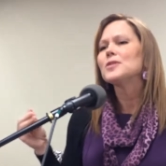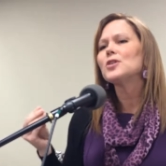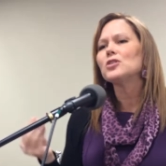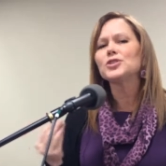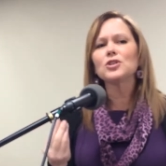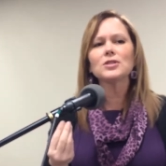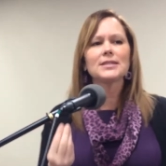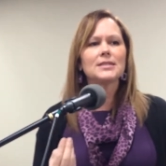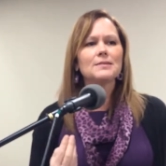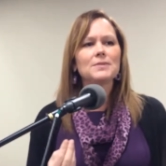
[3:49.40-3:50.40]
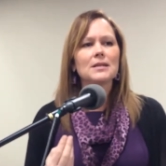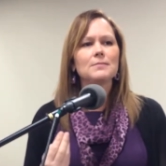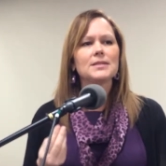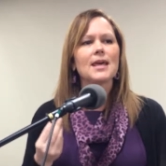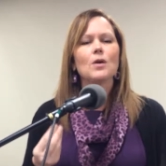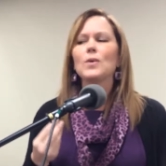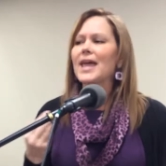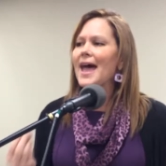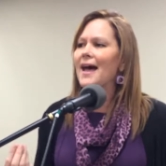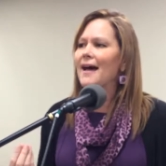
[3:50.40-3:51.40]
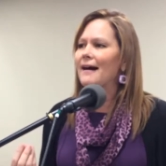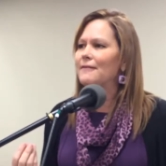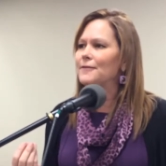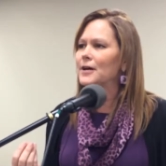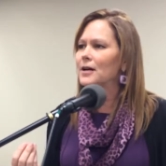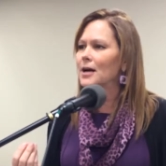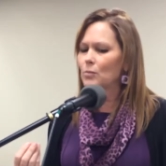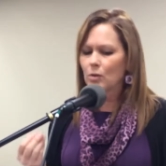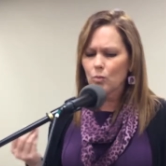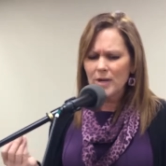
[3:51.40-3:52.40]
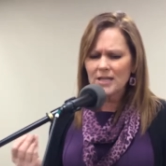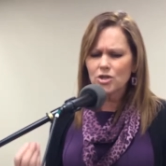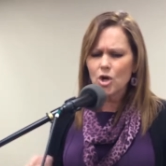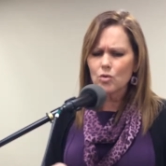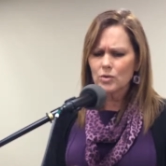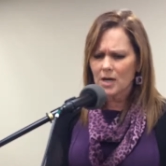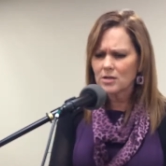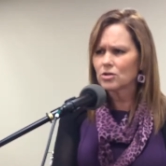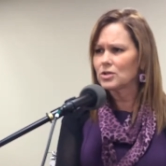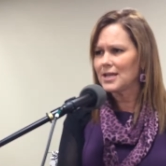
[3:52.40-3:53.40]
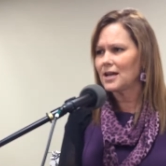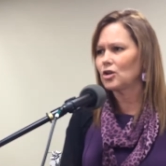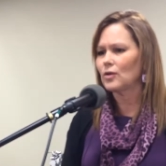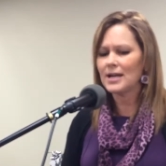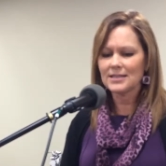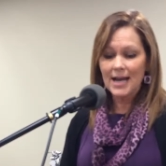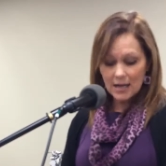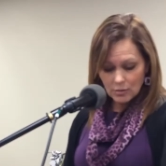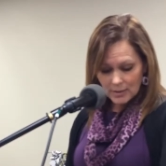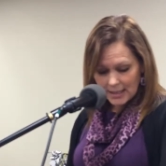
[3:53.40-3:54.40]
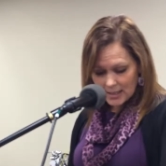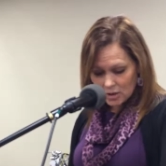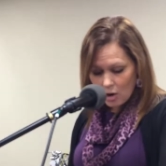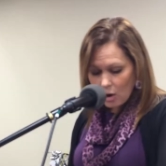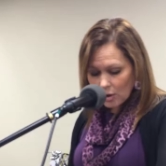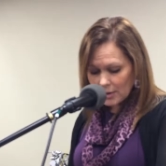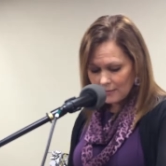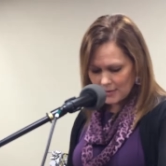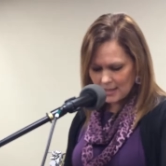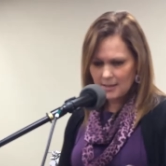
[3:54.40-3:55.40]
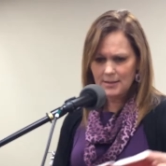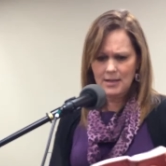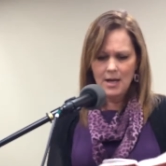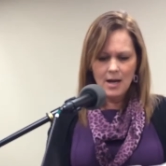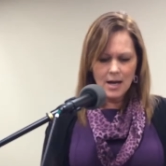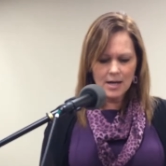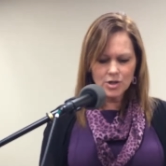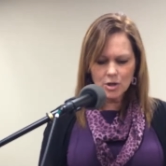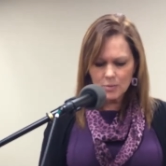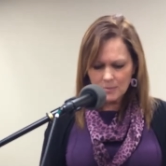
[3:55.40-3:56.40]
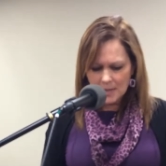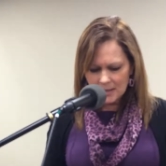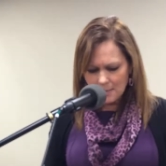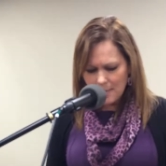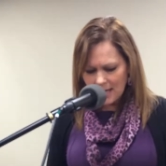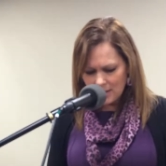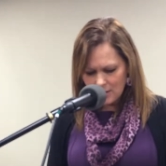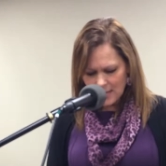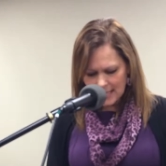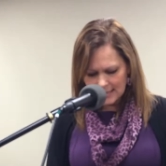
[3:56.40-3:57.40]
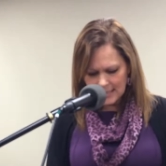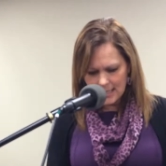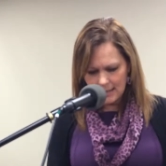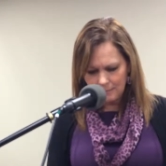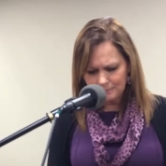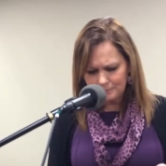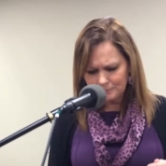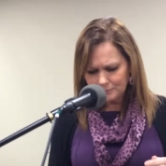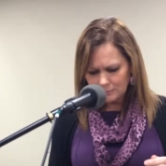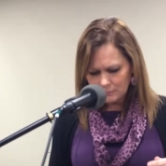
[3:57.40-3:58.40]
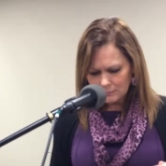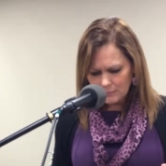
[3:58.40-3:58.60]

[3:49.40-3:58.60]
there are certain symptoms that we have um, when we don't understand grace, and I can relate to all of these. Uh, turn with me to Matthew 18. Come on